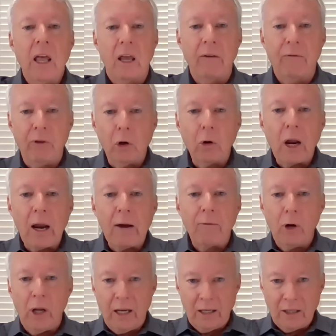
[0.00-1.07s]
If you're ever
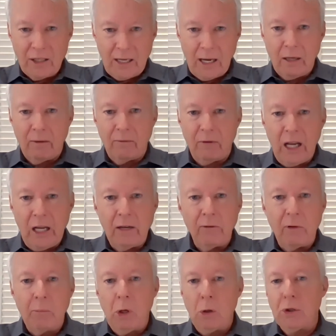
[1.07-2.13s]
in a state of negative
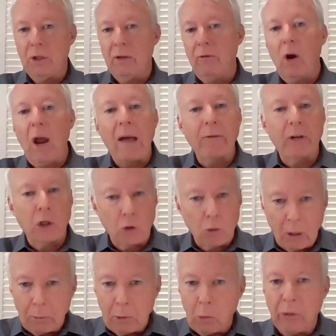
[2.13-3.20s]
emotion, if you're having
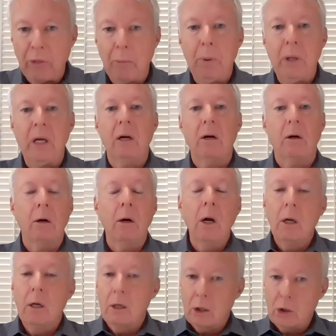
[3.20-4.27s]
trouble with a peer,
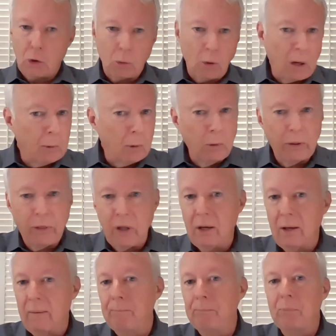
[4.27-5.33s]
trouble with
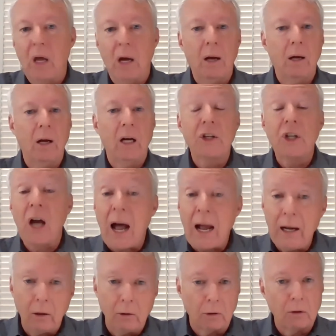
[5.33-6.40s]
a
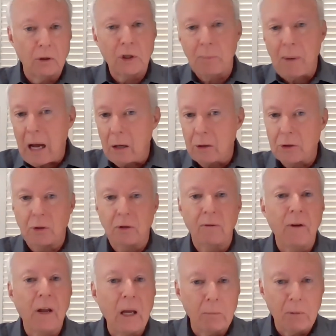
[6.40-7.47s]
child or a spouse or a
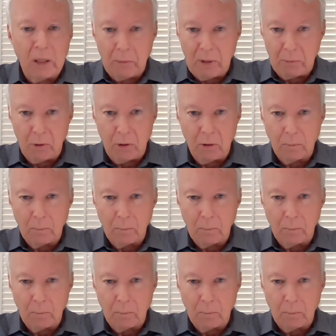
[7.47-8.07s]
family member,